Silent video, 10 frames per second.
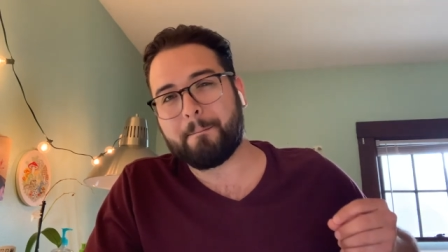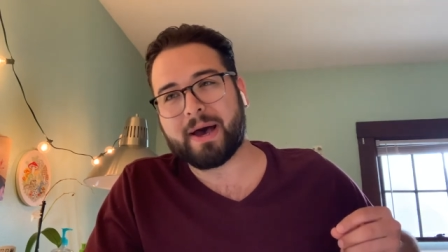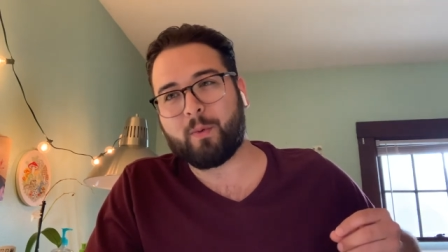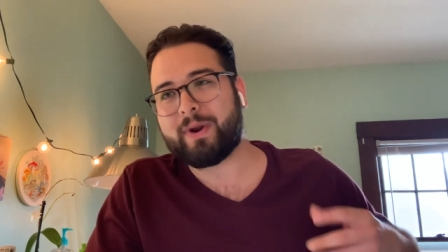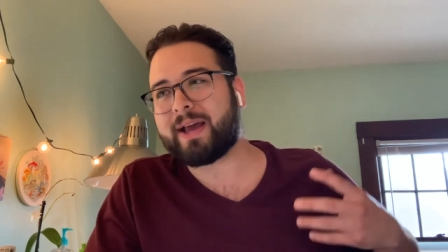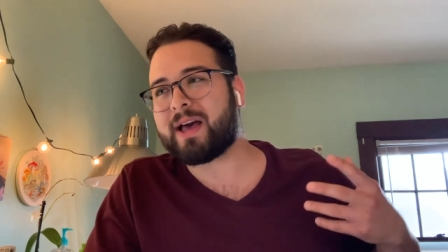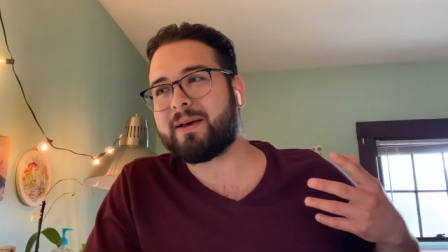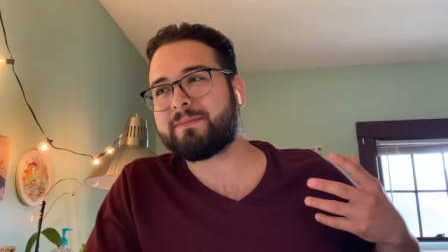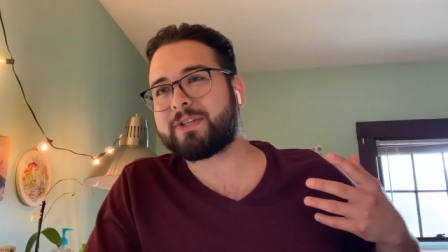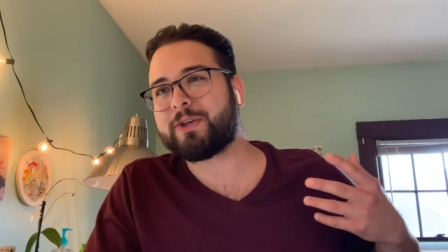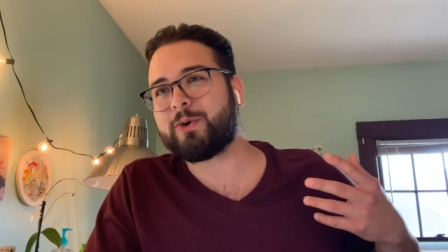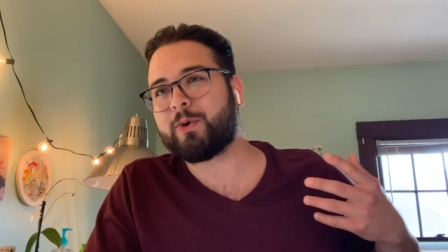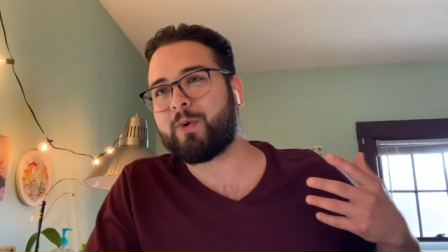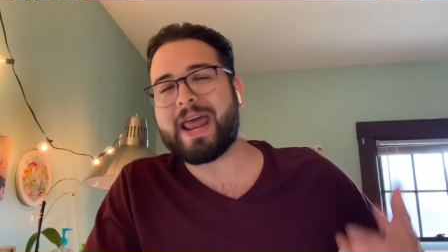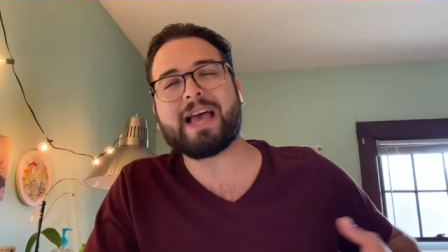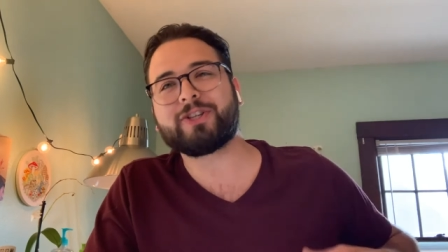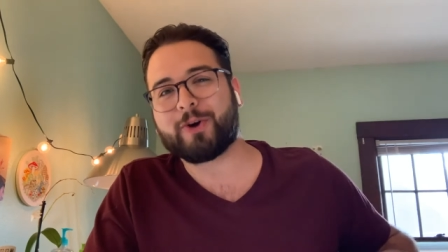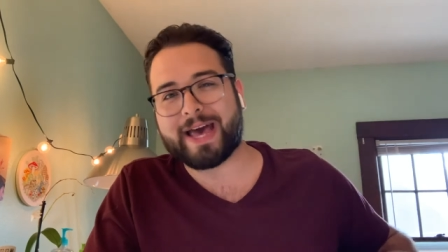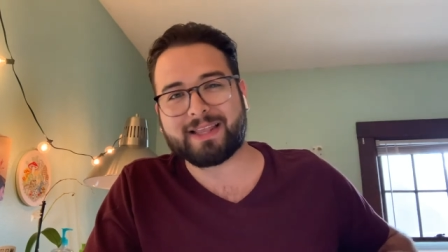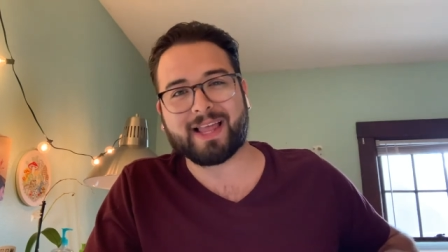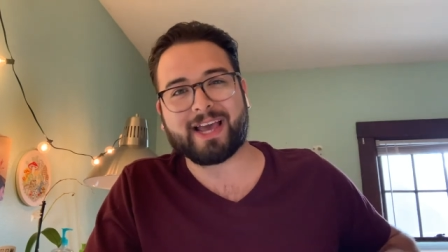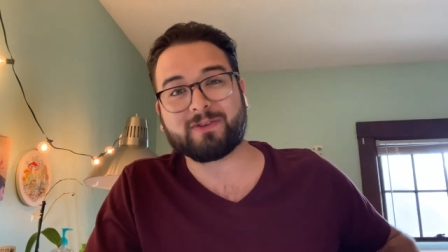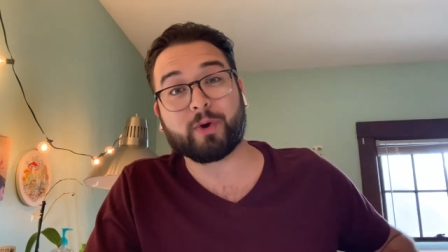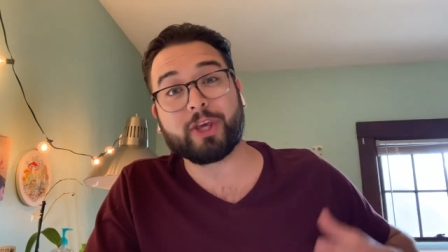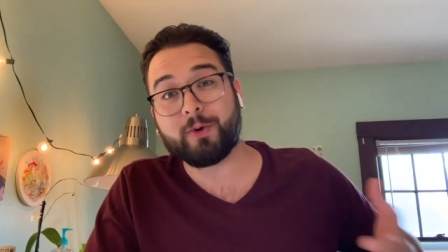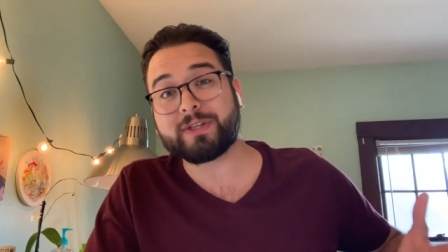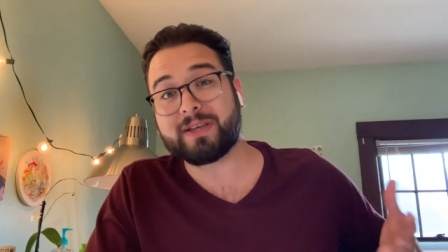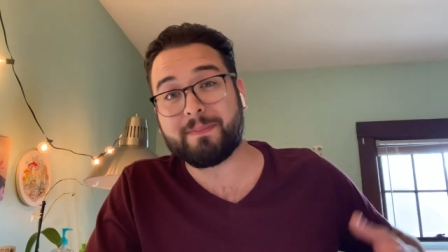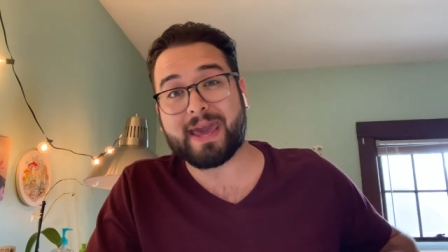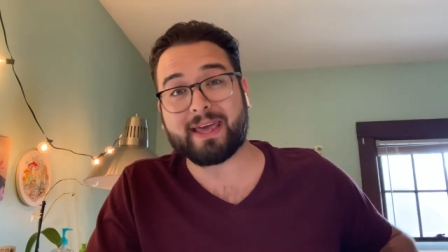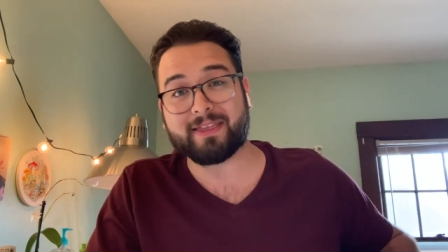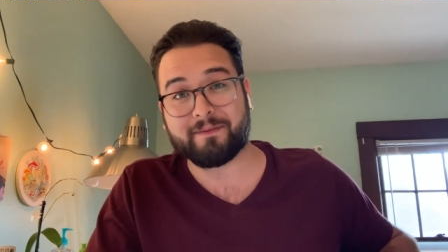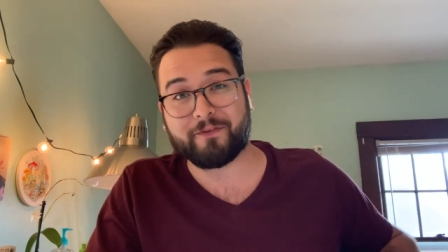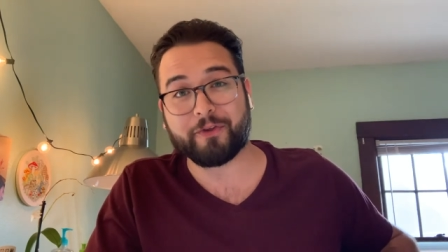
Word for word: But when it comes to national headlines, we're usually making them